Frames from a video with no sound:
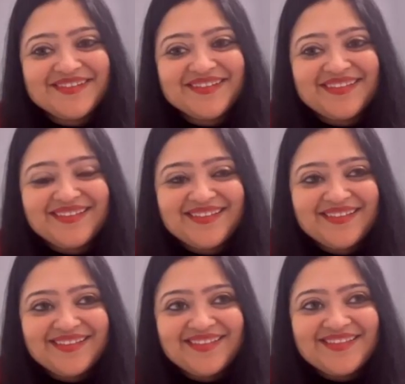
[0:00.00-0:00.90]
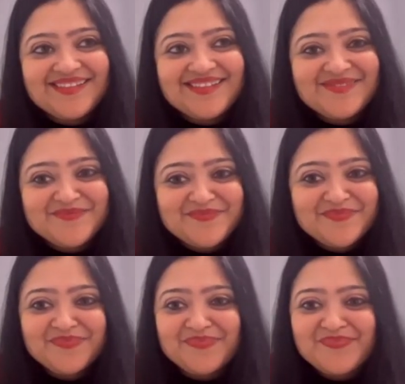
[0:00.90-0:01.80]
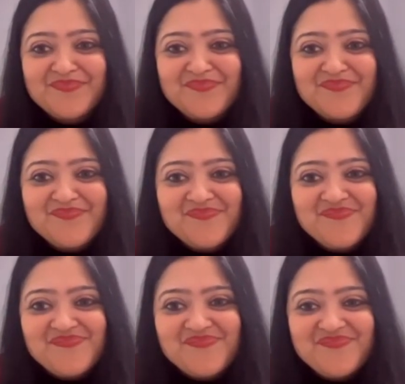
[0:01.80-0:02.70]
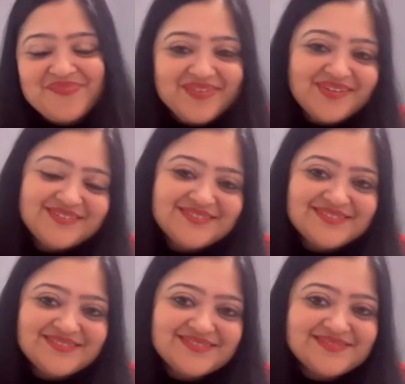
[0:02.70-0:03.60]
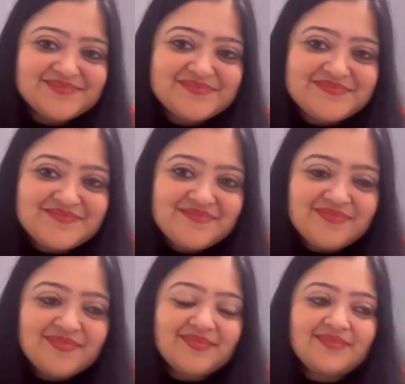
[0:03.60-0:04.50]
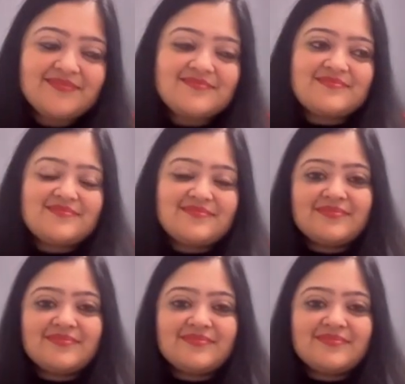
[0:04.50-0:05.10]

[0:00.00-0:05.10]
(silent)